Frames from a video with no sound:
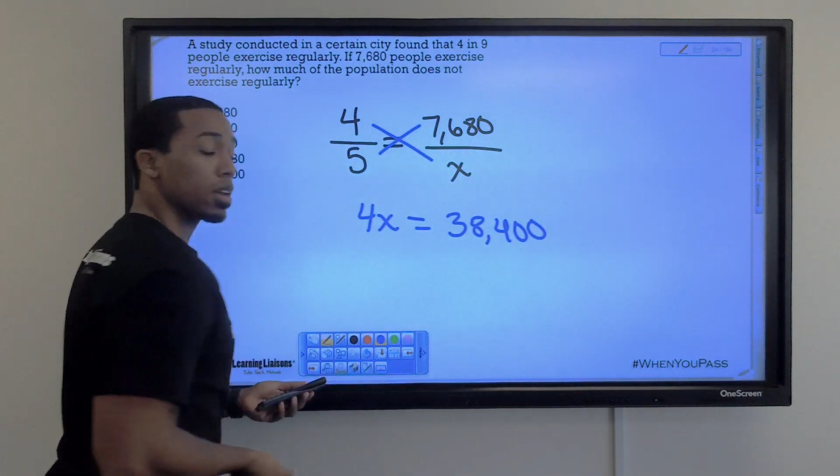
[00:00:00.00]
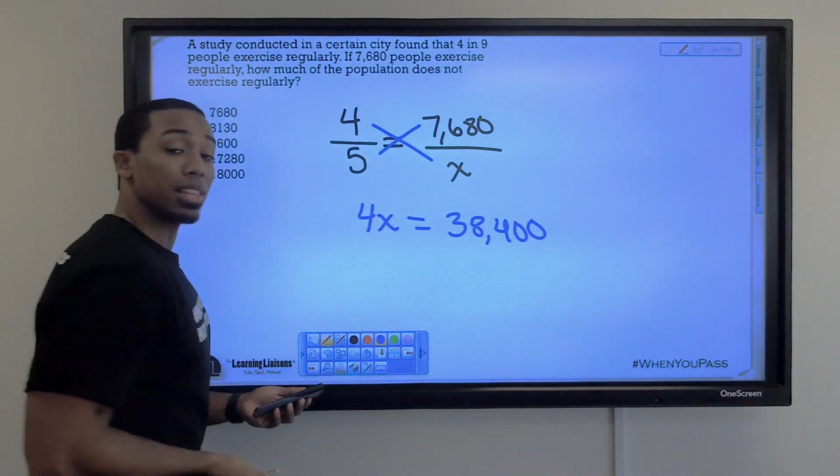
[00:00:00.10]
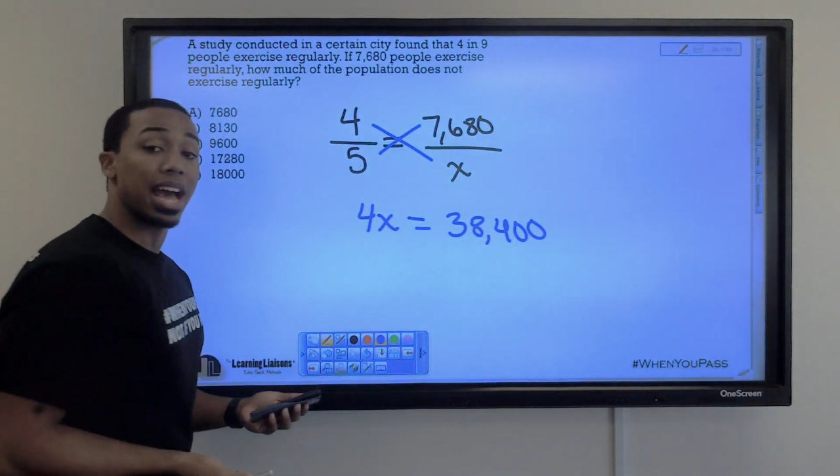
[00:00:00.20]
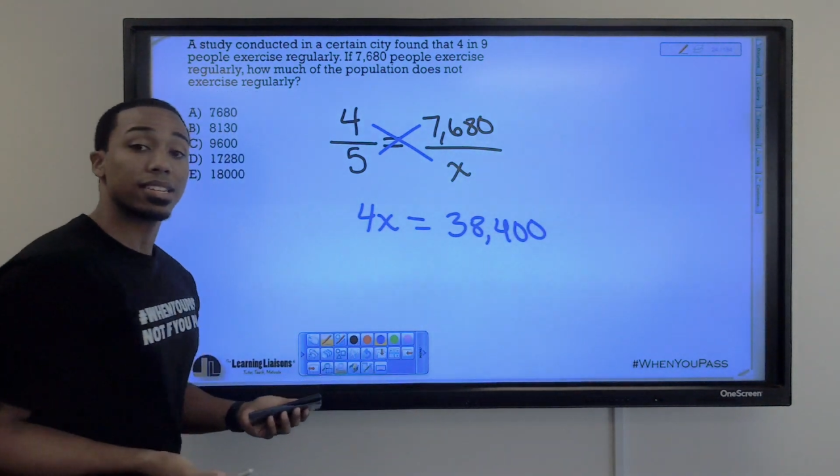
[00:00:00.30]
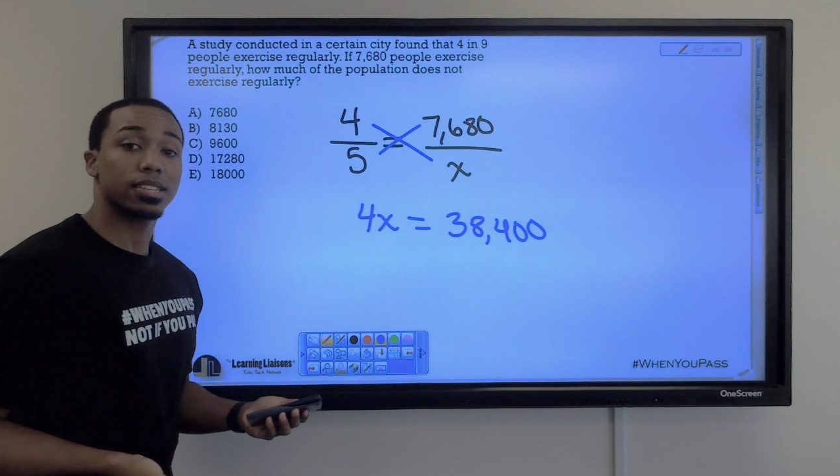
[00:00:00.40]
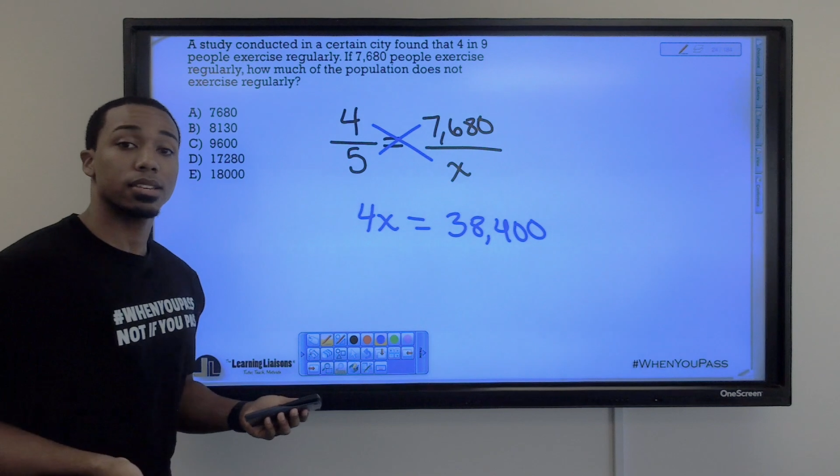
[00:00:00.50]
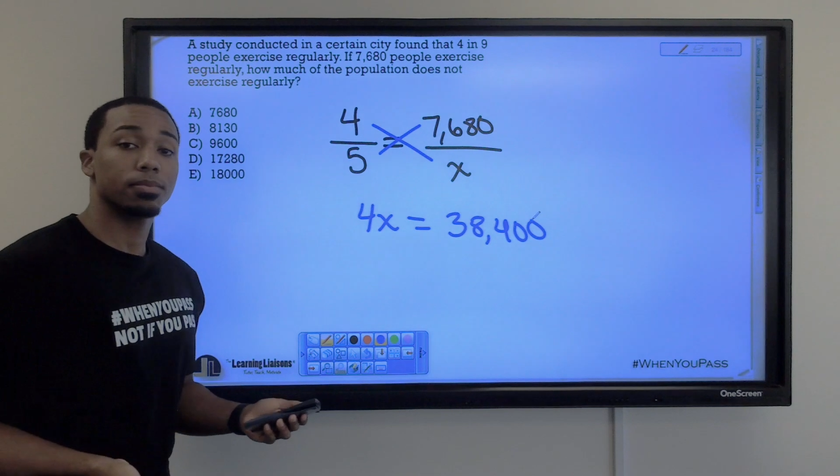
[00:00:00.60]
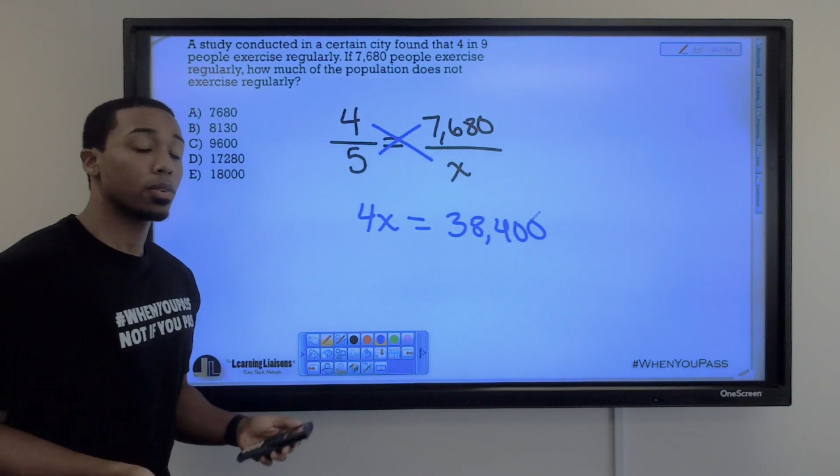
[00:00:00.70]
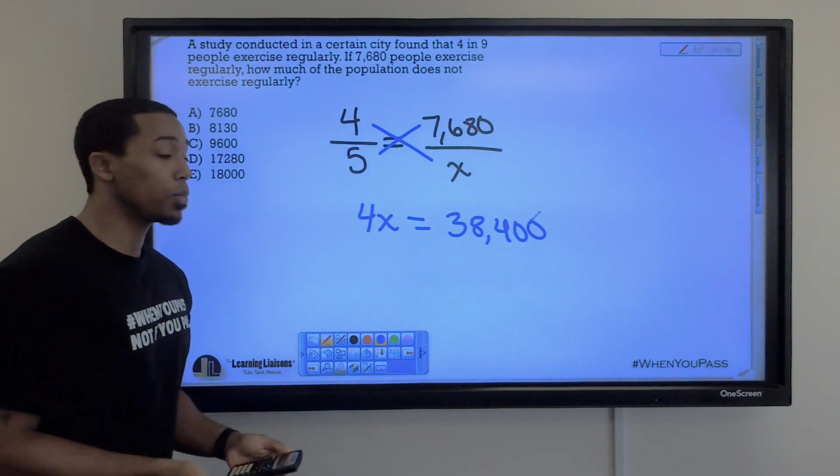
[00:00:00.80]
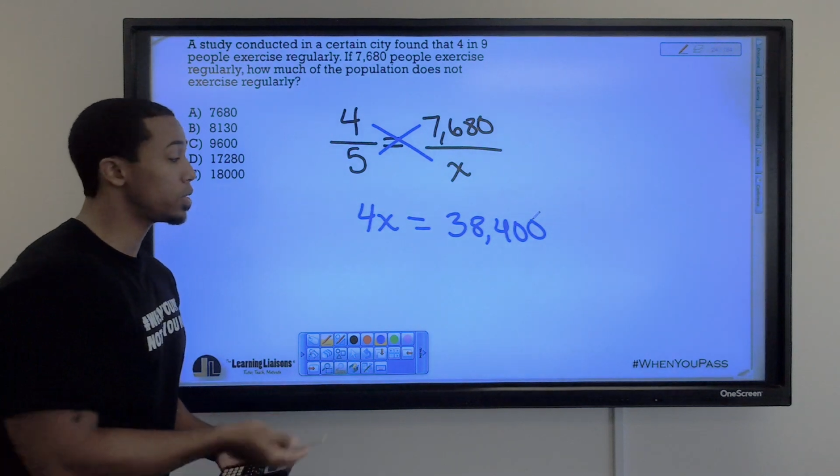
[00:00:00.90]
Lastly,
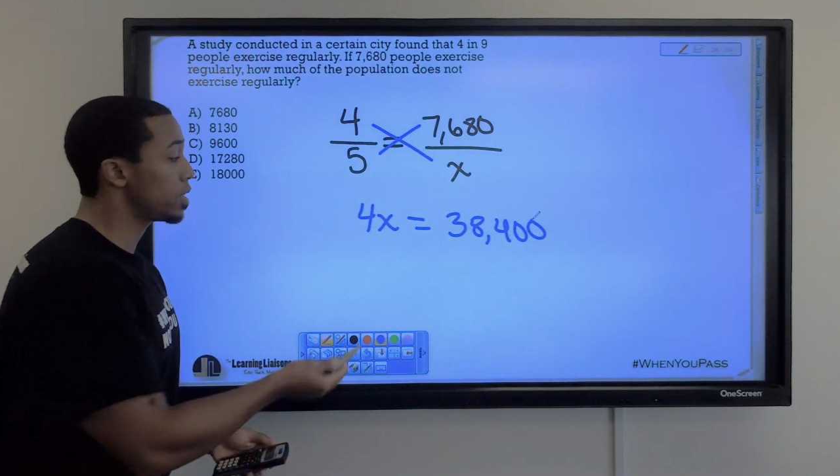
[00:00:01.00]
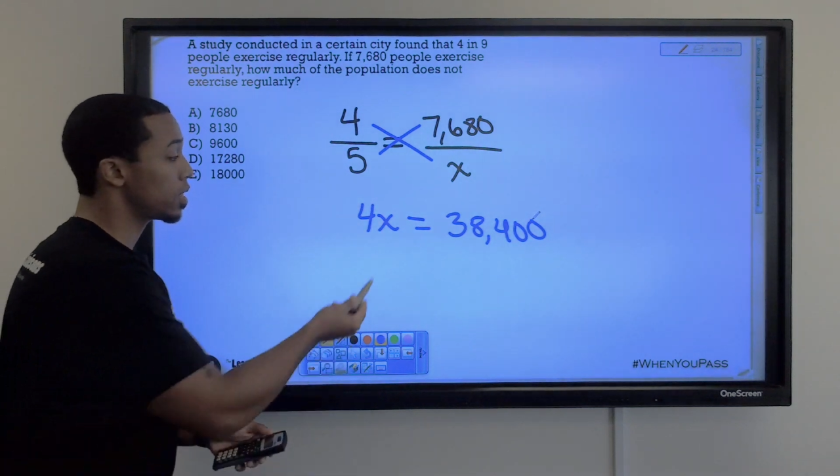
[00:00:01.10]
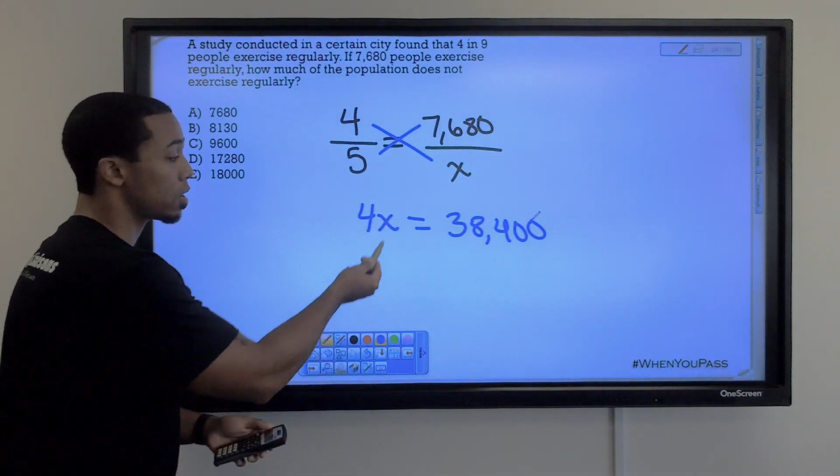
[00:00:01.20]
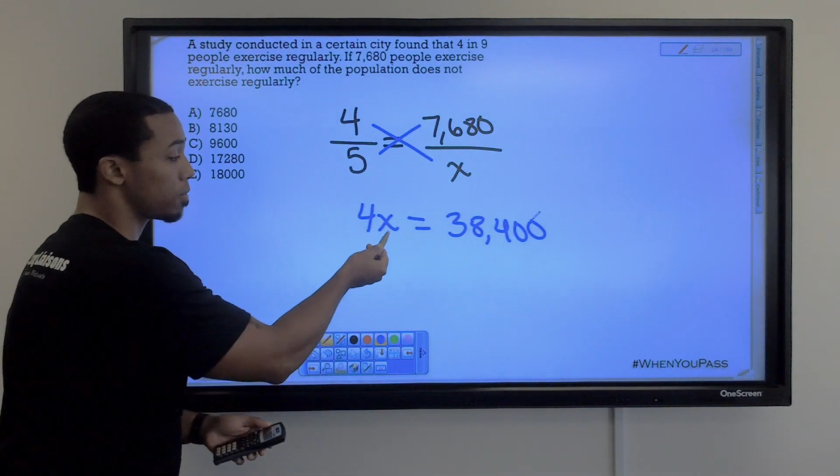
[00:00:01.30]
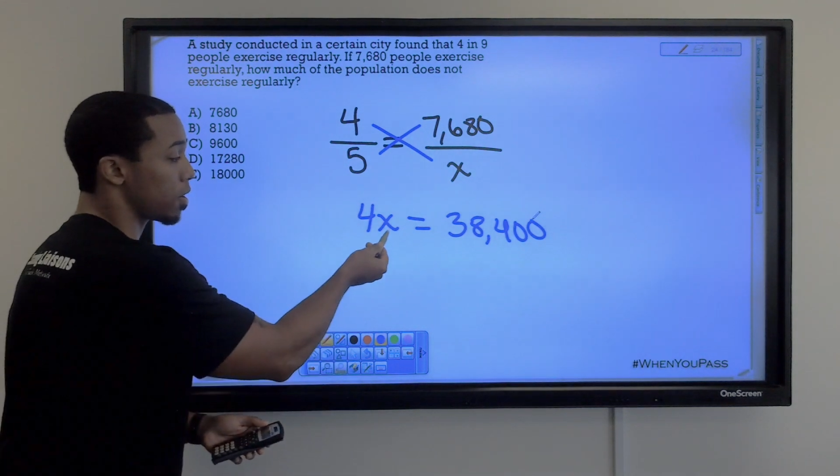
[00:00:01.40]
we see that our